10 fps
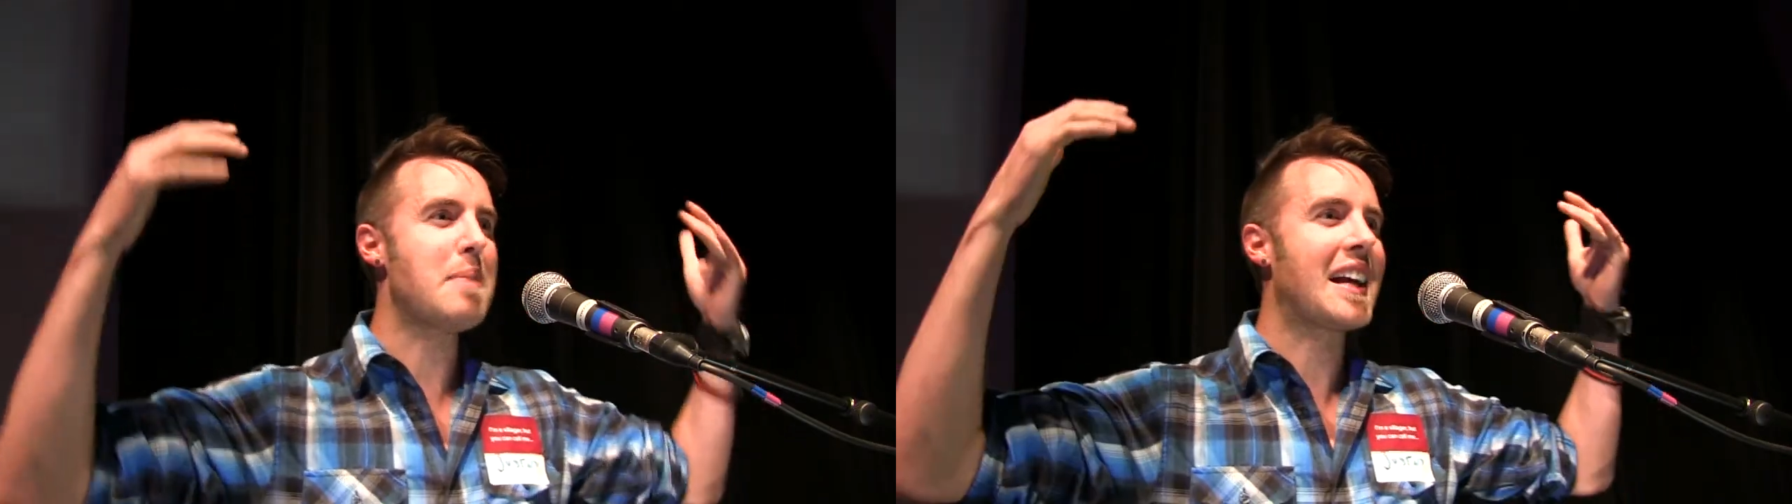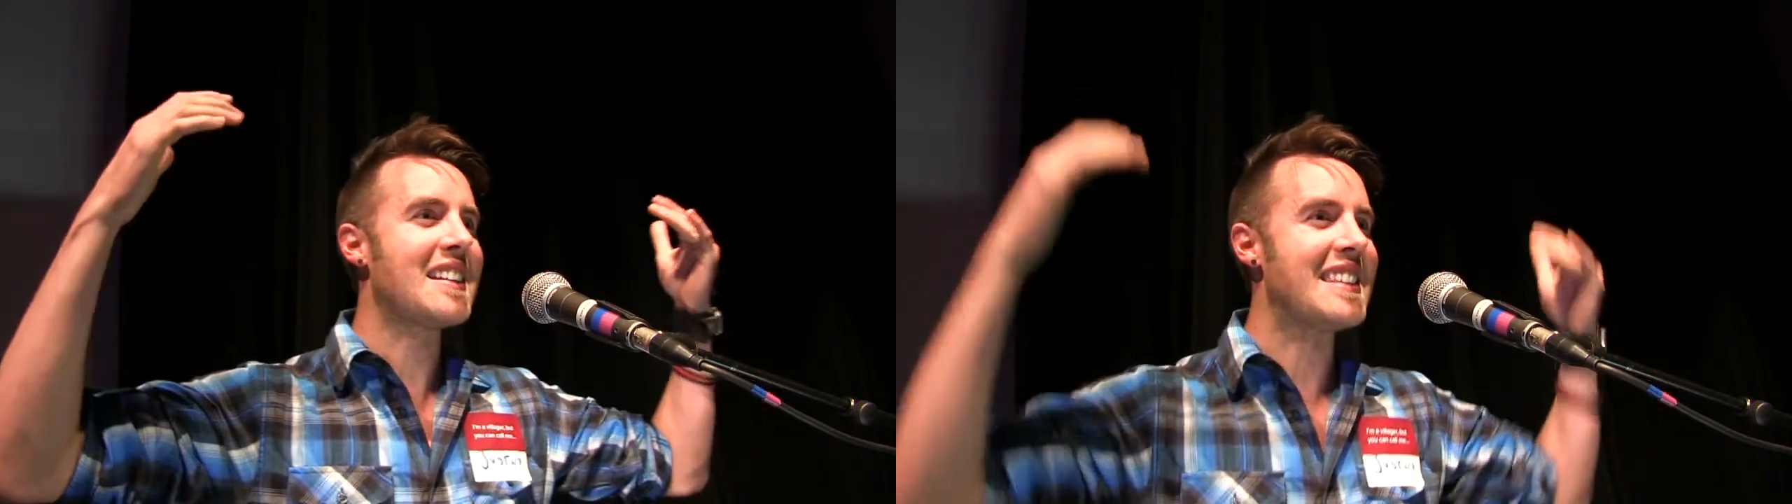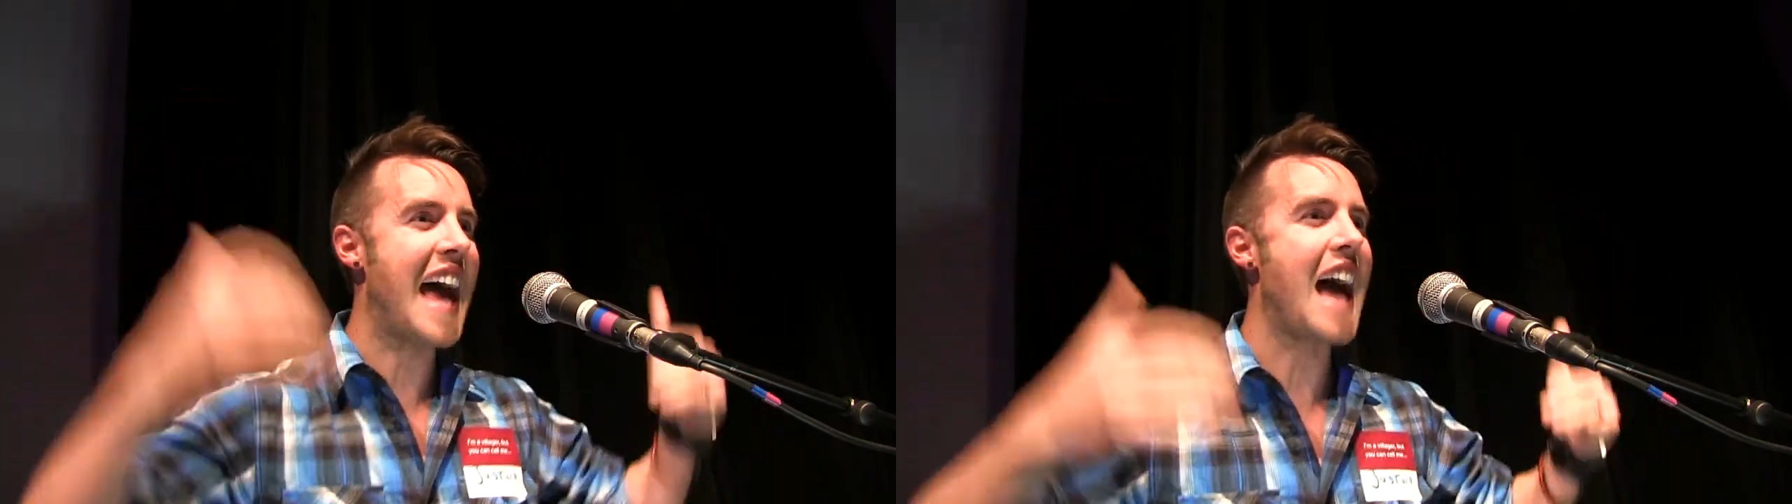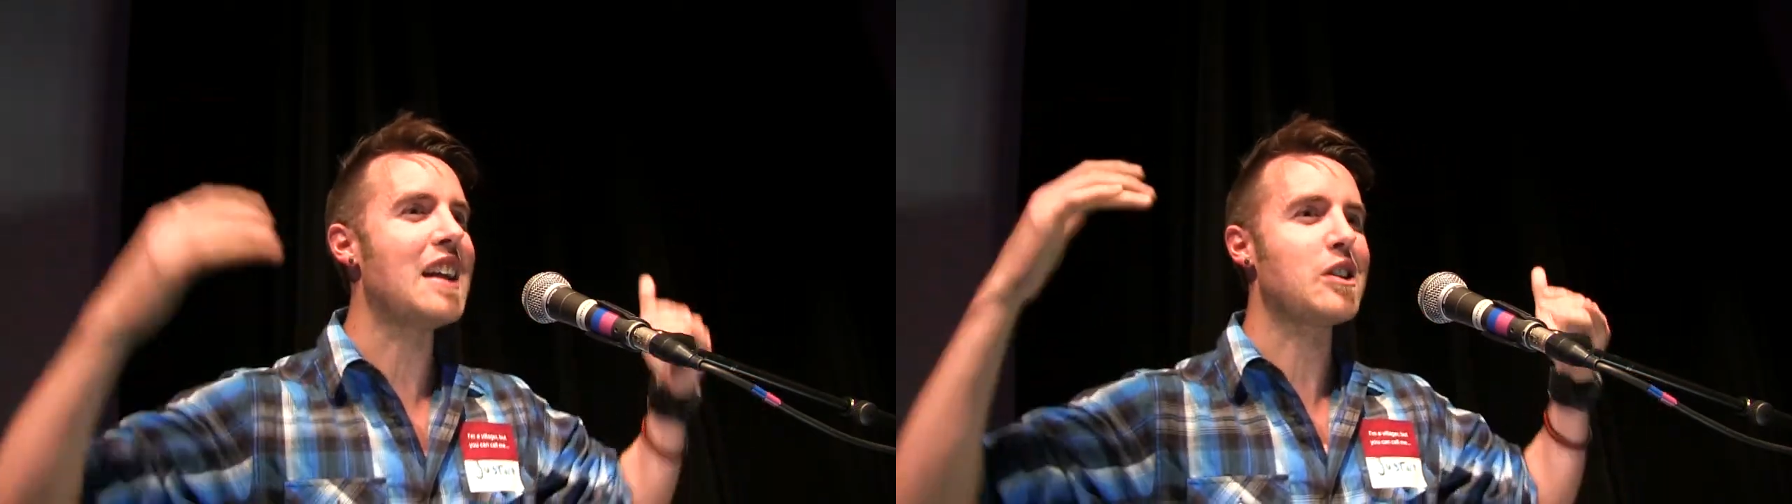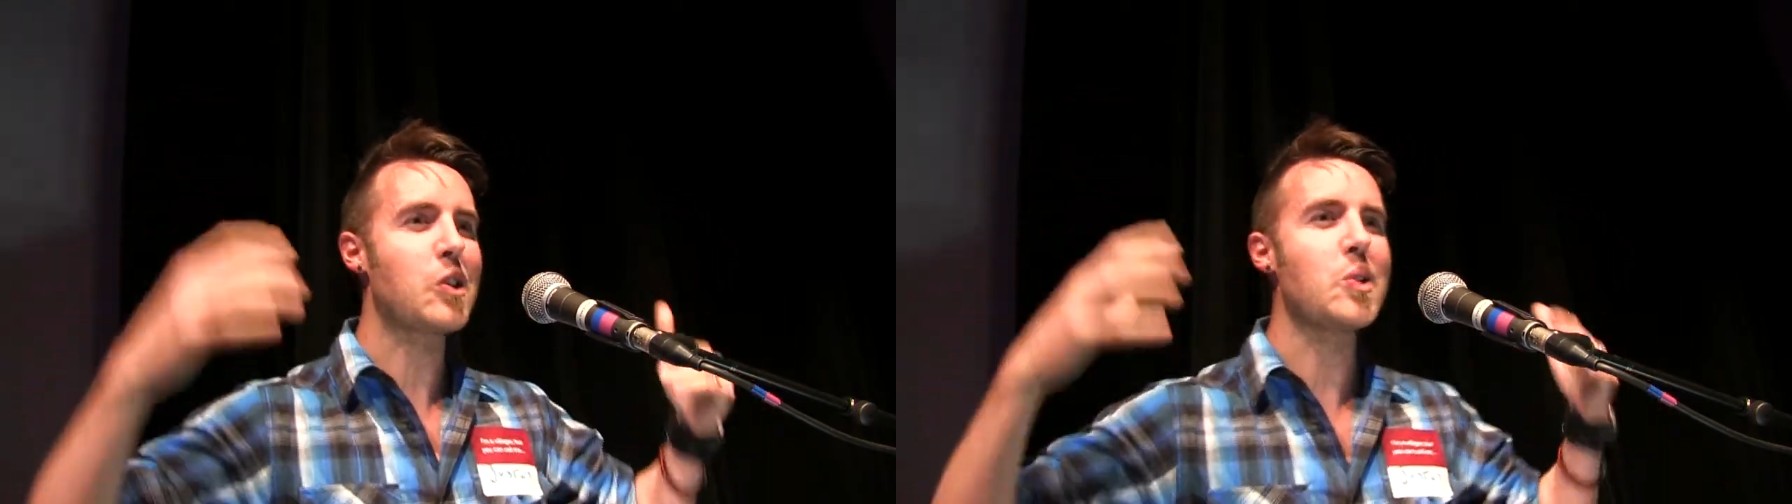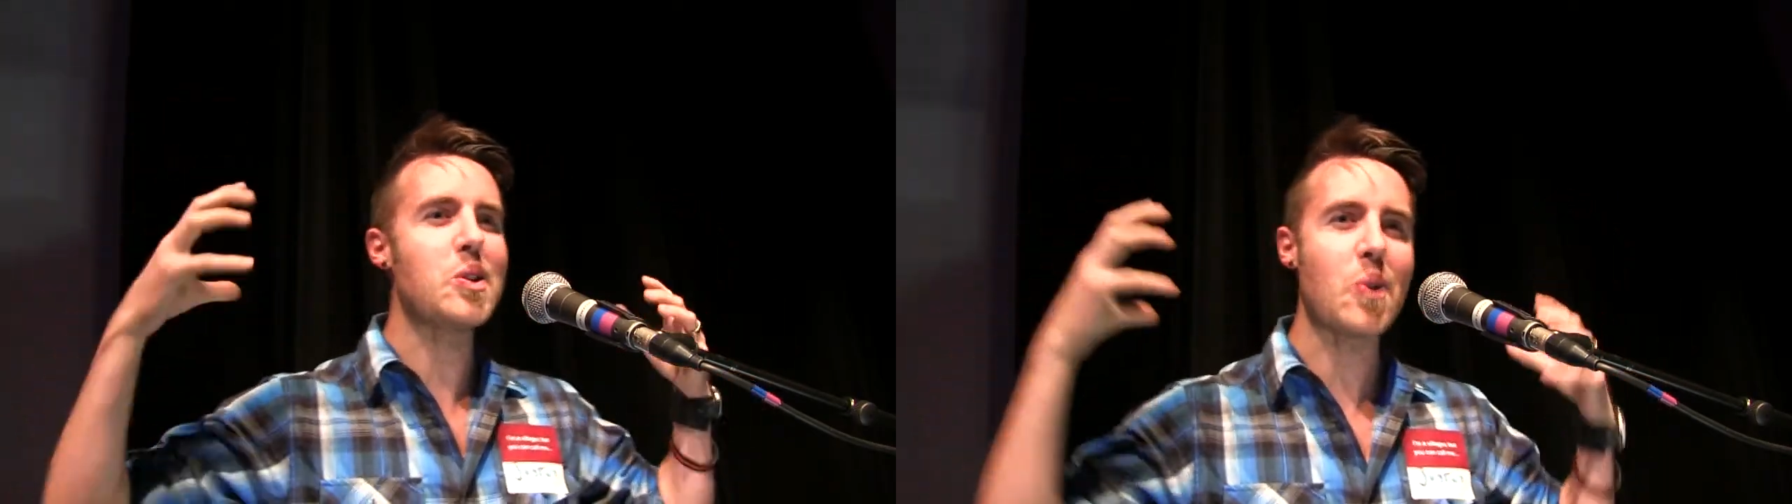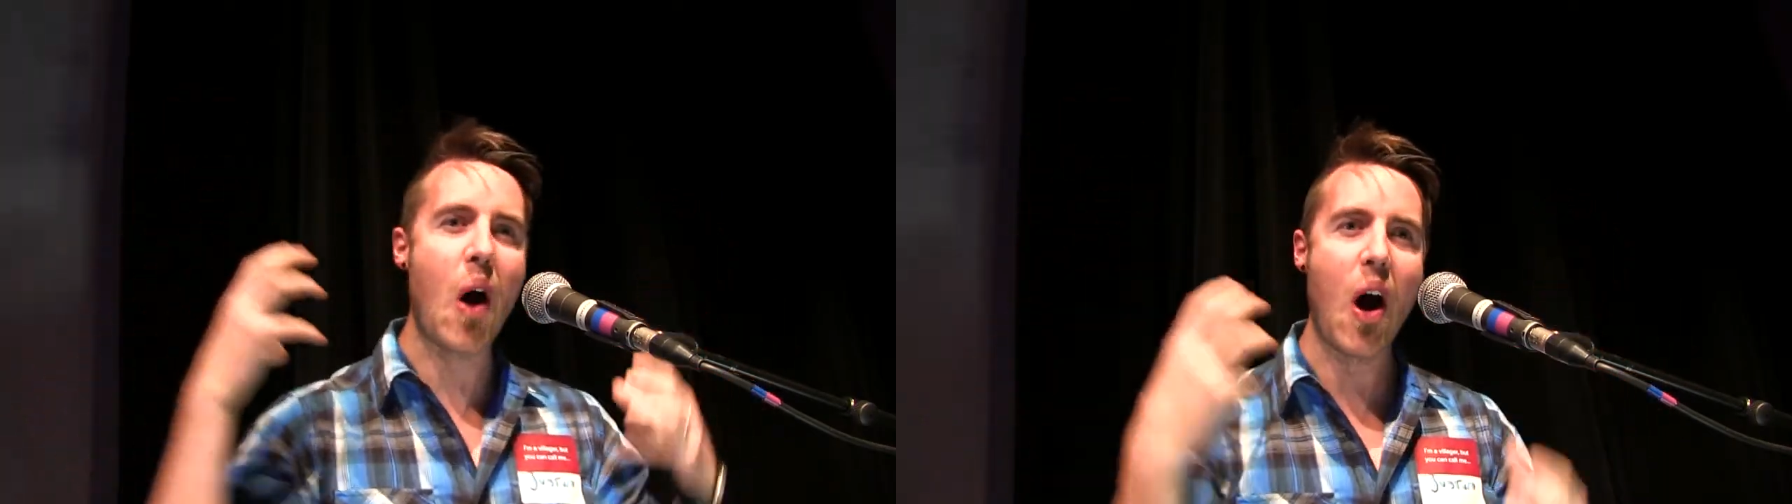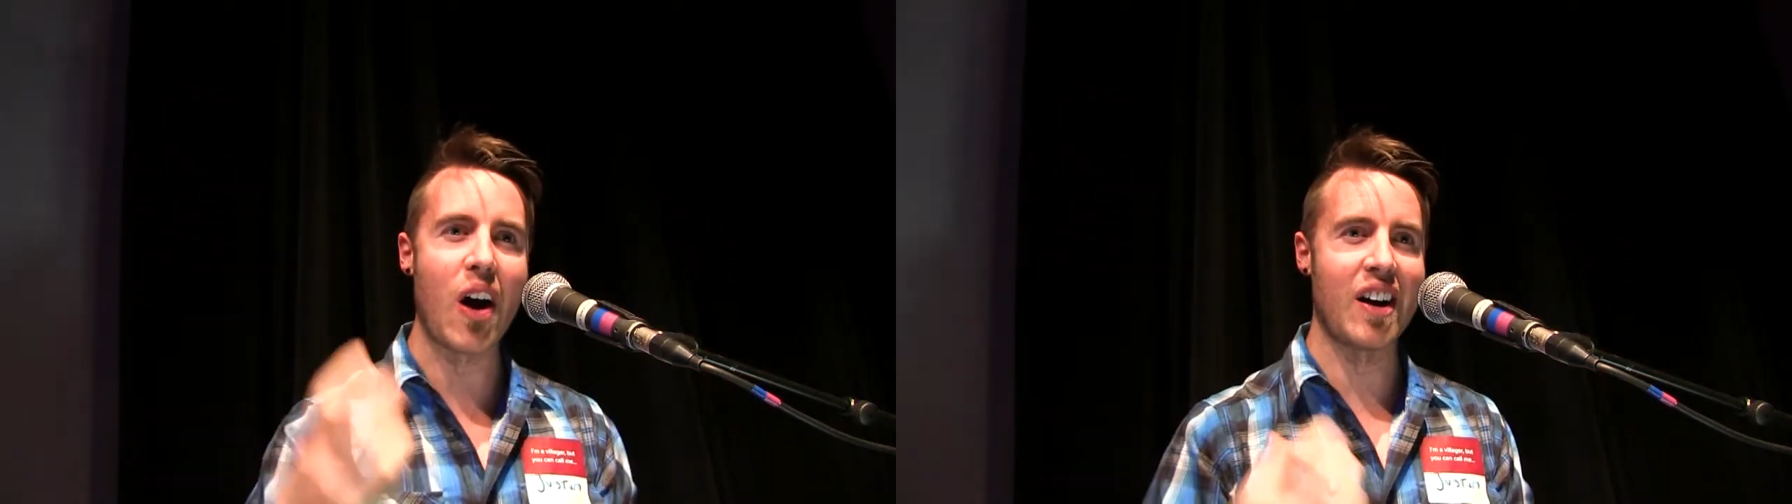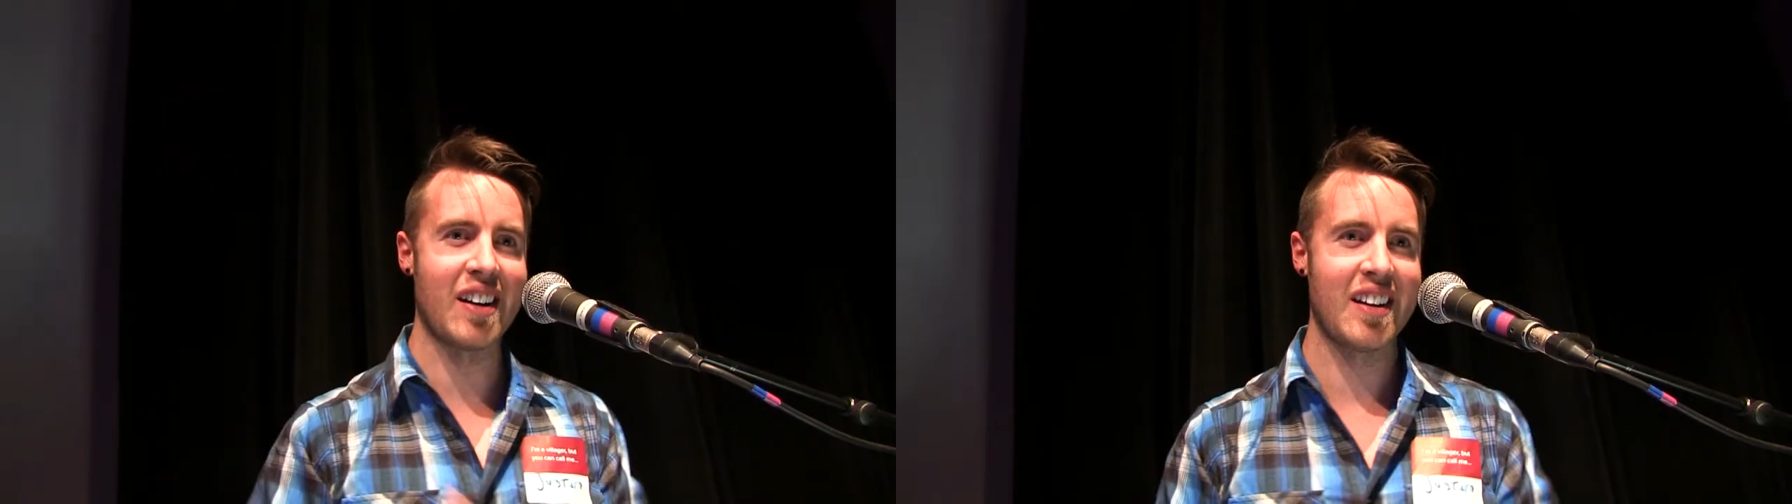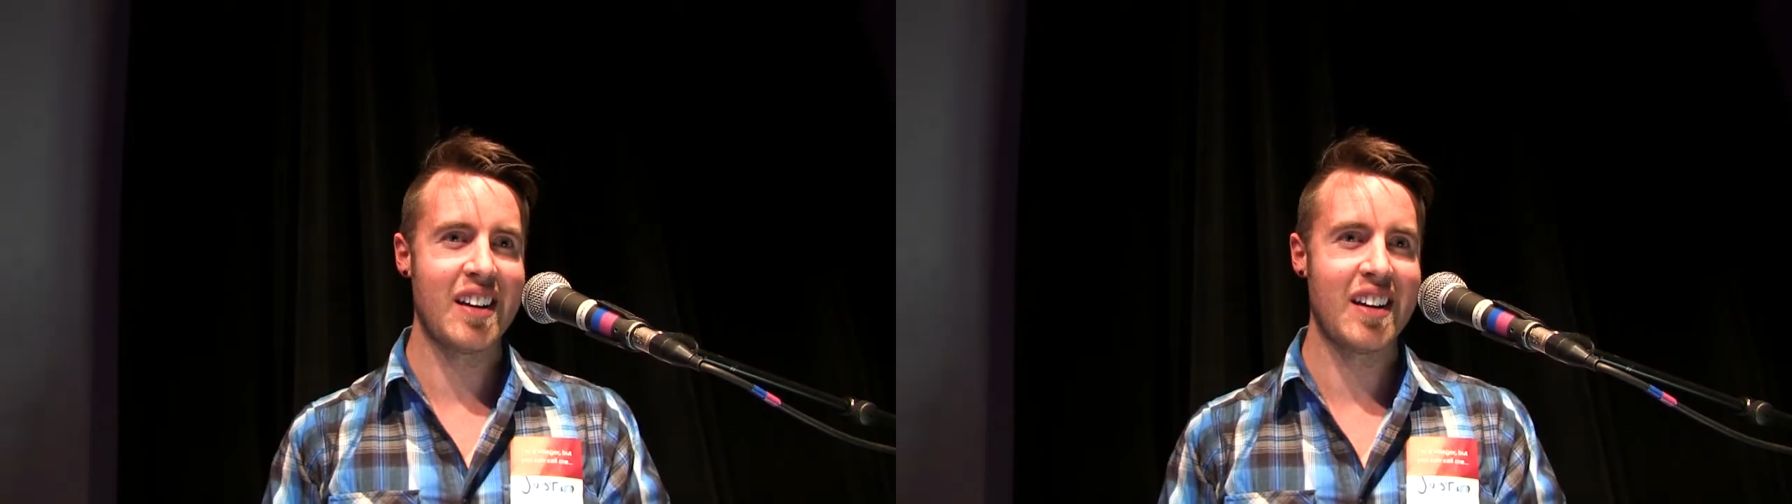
because that is who you are.